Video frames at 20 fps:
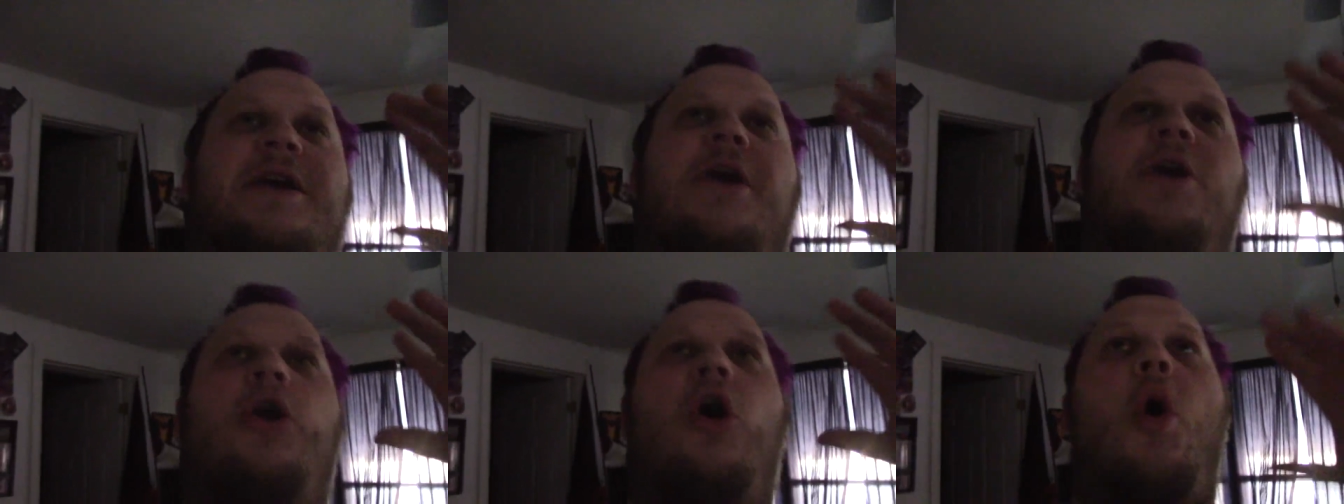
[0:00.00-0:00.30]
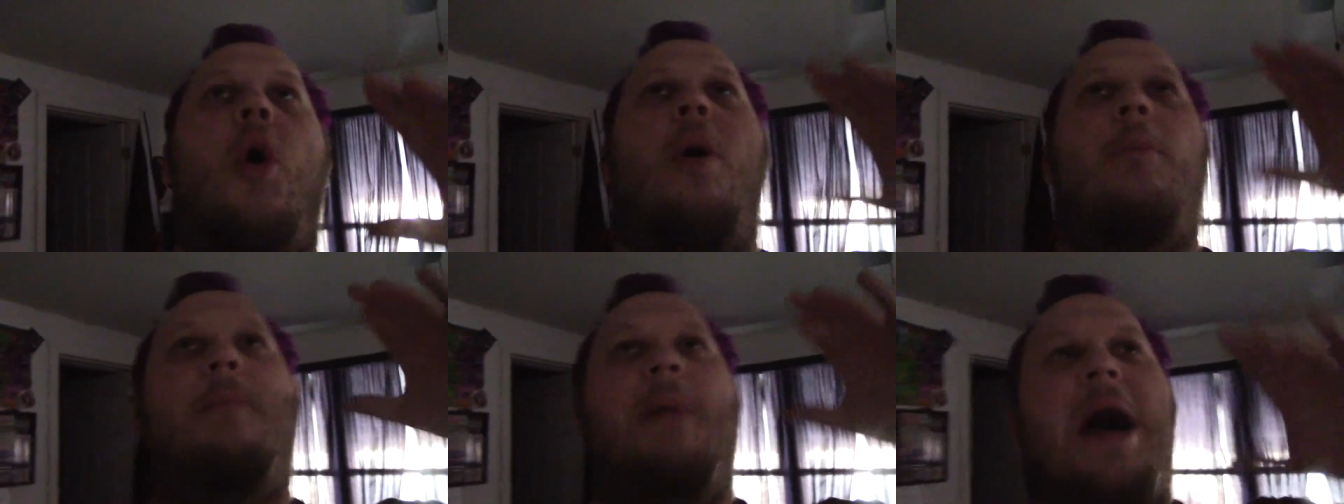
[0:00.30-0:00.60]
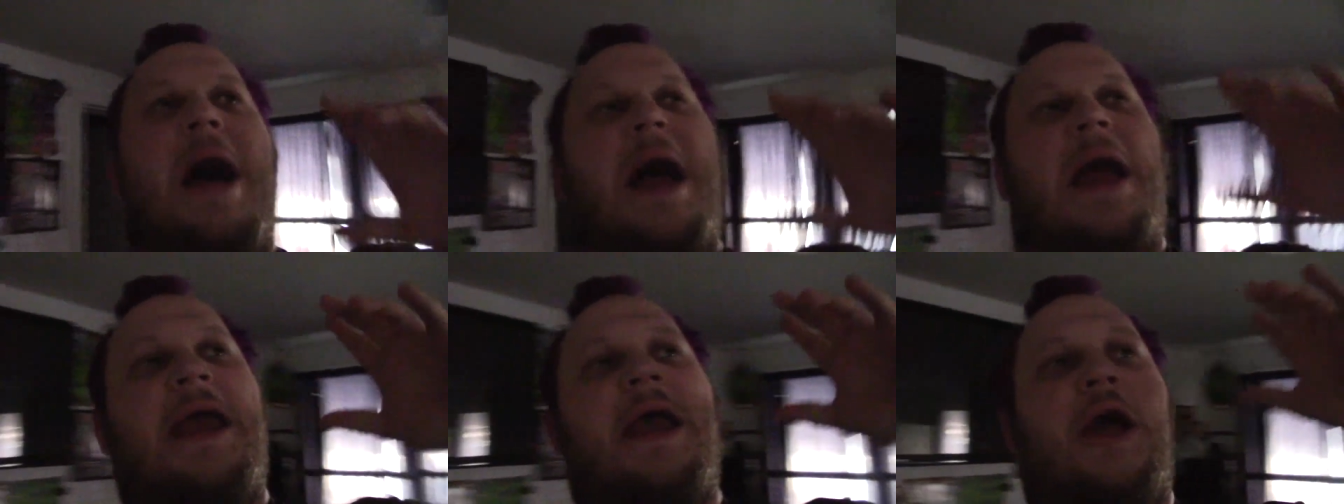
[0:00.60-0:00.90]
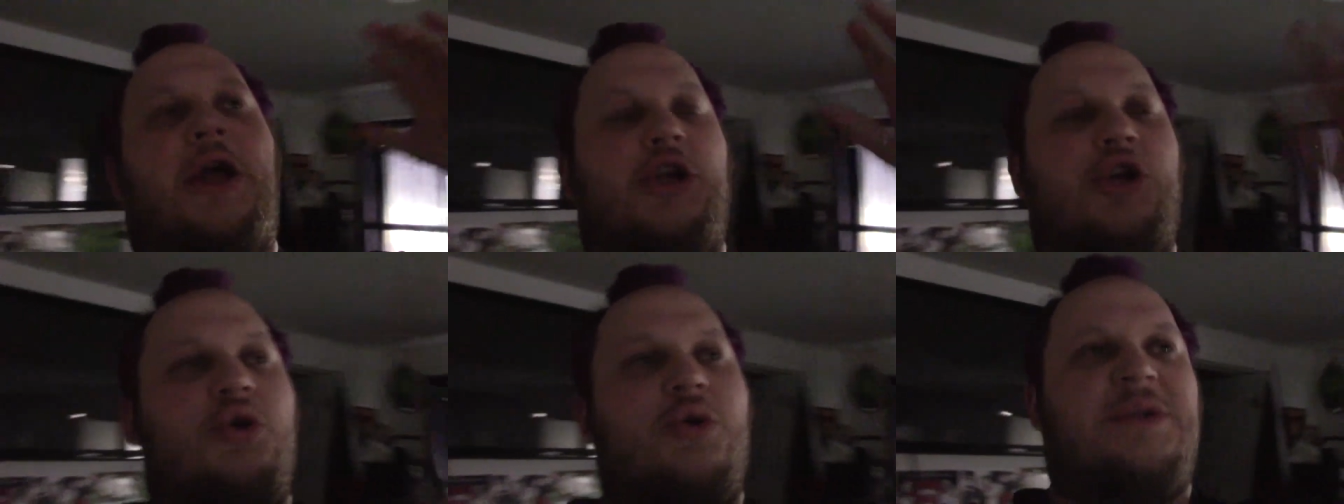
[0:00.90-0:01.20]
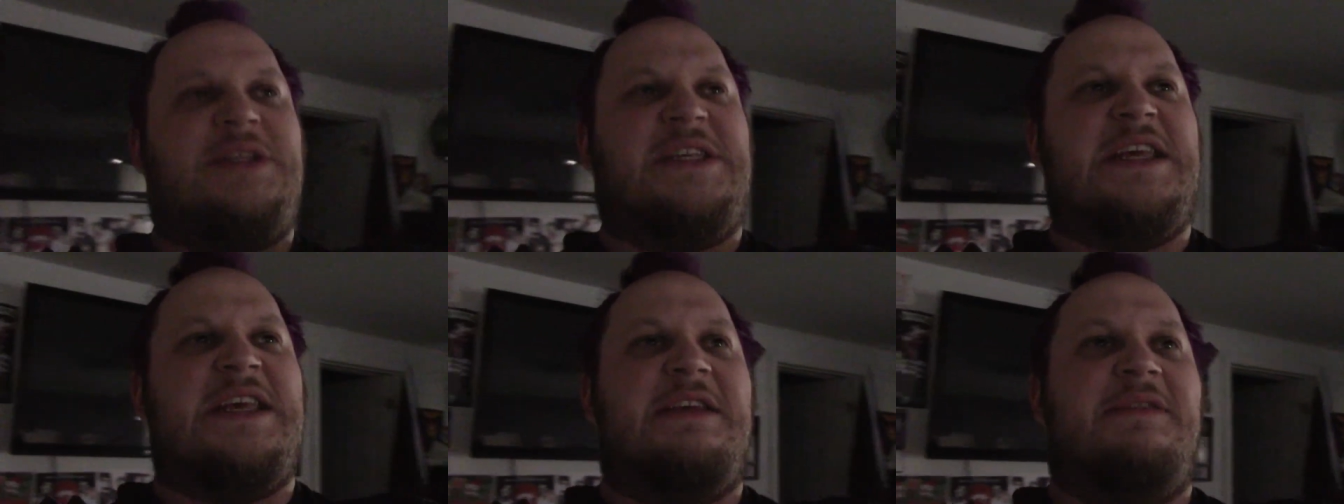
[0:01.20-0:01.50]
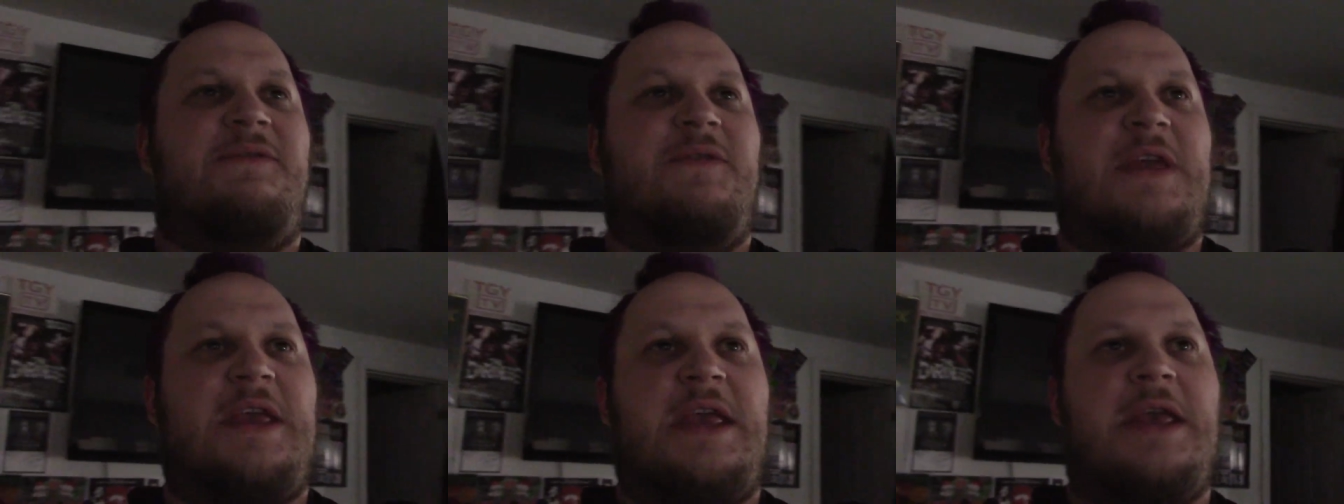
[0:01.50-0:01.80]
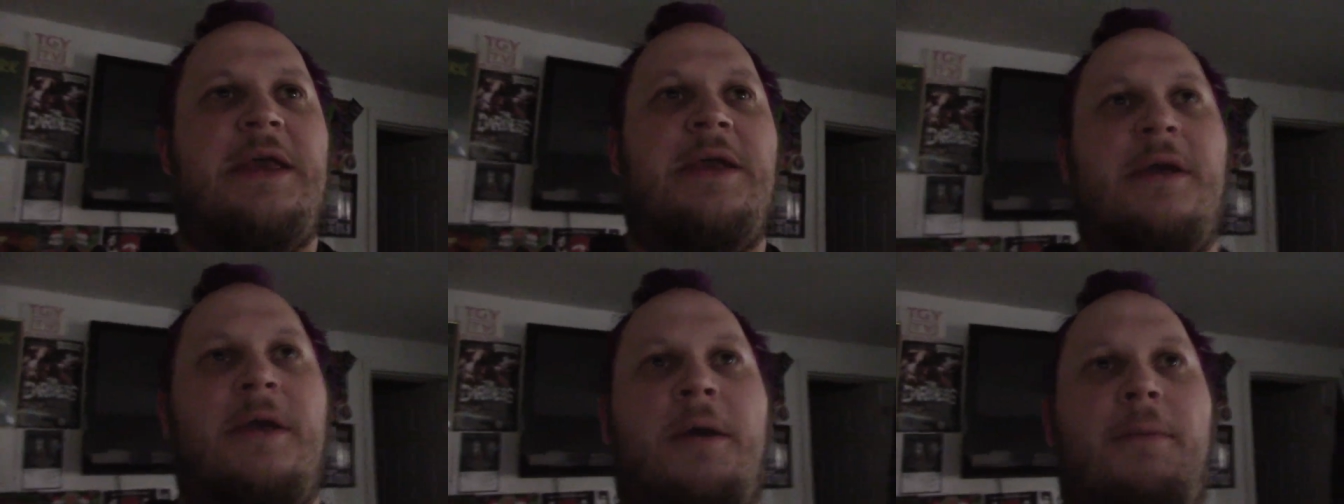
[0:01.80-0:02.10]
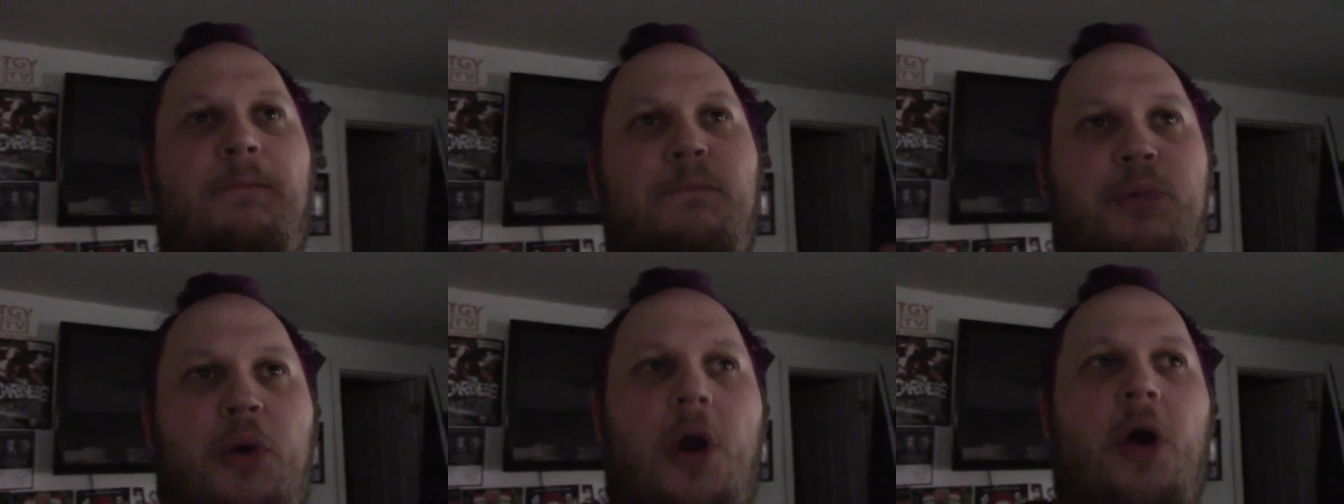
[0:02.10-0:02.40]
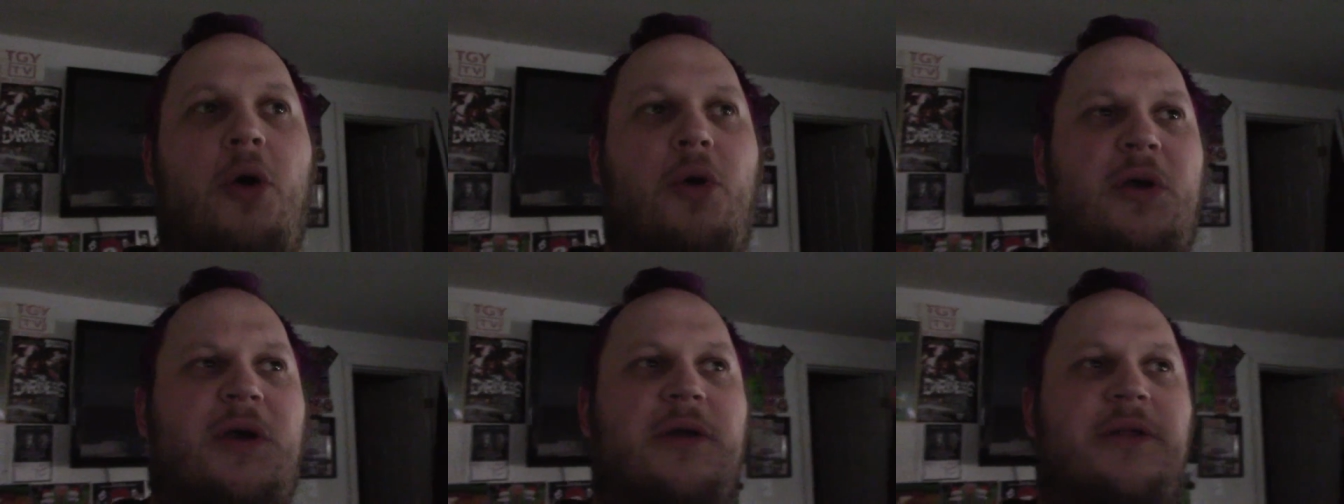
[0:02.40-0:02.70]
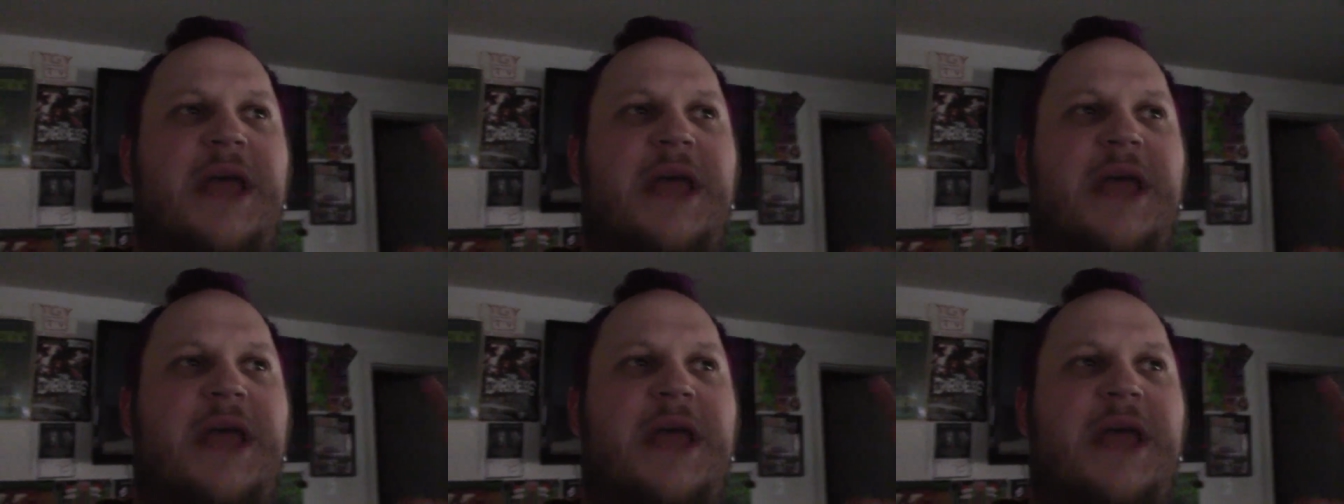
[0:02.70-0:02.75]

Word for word: can go and buy a new TV broke.